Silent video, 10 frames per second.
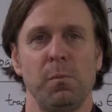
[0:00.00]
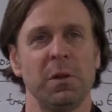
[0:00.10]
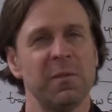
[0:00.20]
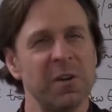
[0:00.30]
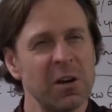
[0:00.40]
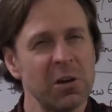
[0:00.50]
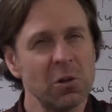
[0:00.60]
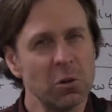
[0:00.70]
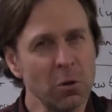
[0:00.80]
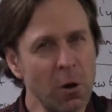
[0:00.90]
But a very
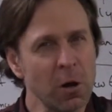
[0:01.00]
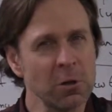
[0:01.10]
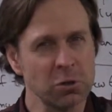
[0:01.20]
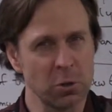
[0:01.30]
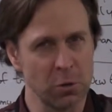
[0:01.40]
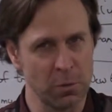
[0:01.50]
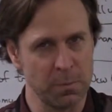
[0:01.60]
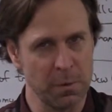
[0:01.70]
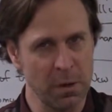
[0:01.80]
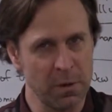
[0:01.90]
large group